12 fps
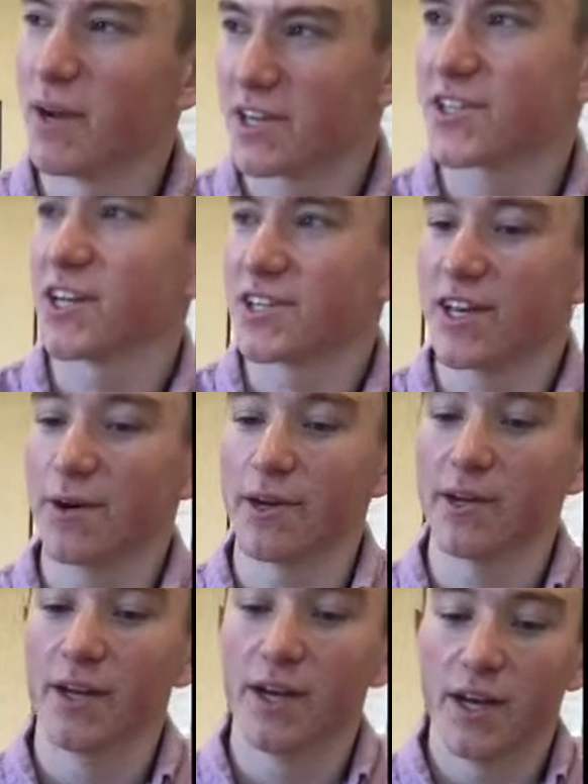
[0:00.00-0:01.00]
makes sense that
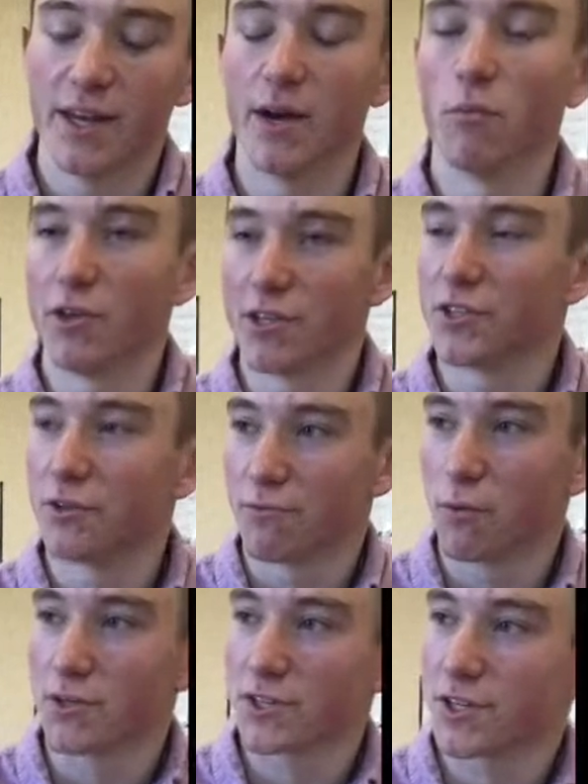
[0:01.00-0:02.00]
way. That when the two
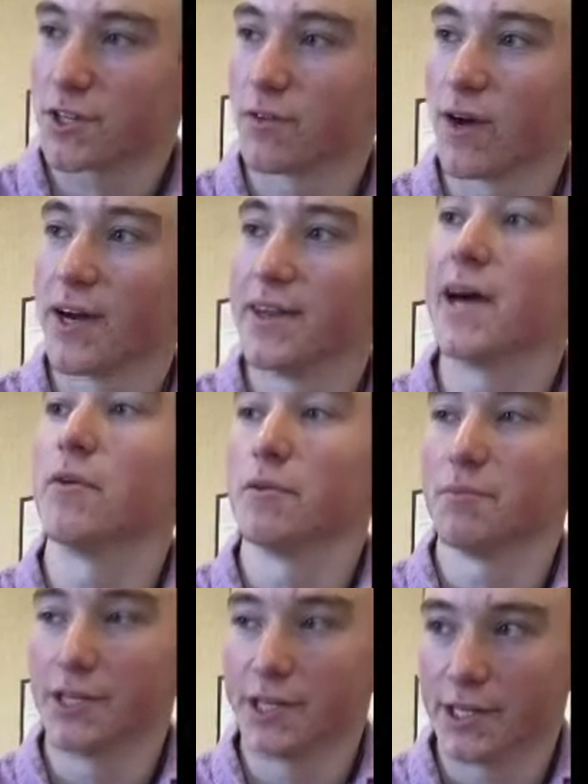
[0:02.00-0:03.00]
forces collide, that would be...